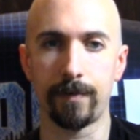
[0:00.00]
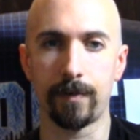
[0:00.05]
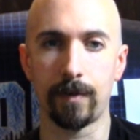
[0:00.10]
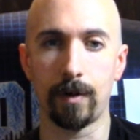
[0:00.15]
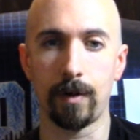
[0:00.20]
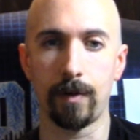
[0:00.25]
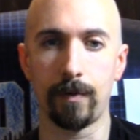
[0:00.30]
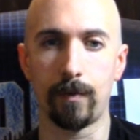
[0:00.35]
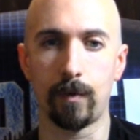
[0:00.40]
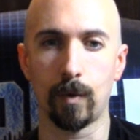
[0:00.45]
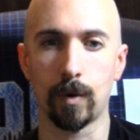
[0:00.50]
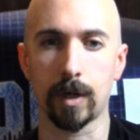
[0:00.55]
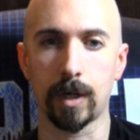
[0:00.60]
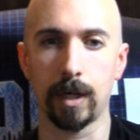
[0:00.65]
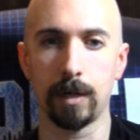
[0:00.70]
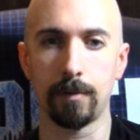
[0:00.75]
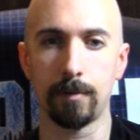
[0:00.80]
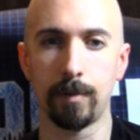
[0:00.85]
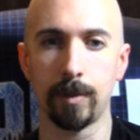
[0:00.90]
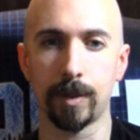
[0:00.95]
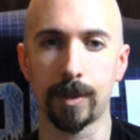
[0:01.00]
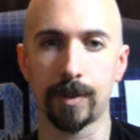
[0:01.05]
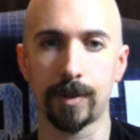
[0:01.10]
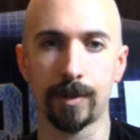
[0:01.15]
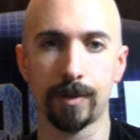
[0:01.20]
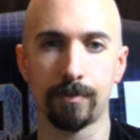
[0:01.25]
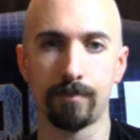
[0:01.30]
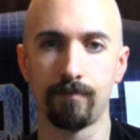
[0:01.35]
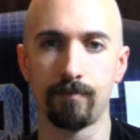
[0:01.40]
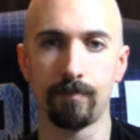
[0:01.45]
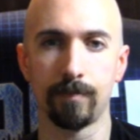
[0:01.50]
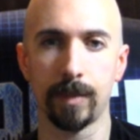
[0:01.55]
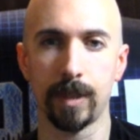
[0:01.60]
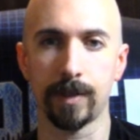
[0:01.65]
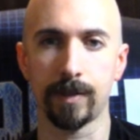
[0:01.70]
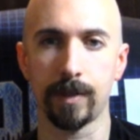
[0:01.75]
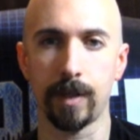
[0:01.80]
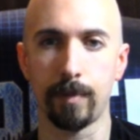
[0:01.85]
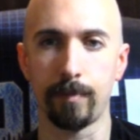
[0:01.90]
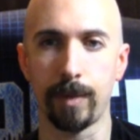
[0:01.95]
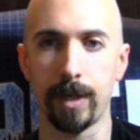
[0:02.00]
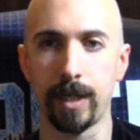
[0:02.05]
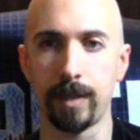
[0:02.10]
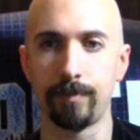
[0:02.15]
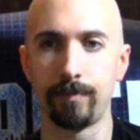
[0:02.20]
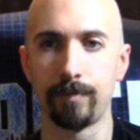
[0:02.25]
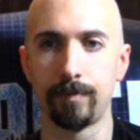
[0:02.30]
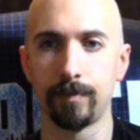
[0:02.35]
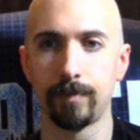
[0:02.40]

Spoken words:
for all 4 comic books. That's not bad,